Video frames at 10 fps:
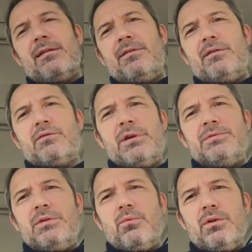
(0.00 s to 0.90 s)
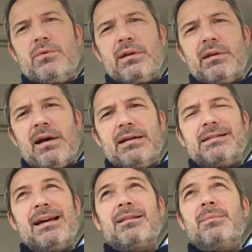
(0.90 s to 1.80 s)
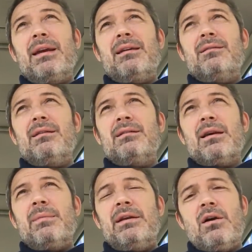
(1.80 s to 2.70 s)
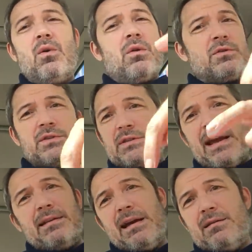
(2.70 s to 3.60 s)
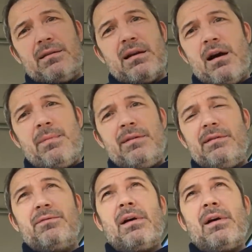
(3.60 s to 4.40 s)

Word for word: down in the description where you can contact me and, and let me know, or just say it down in the comment, that's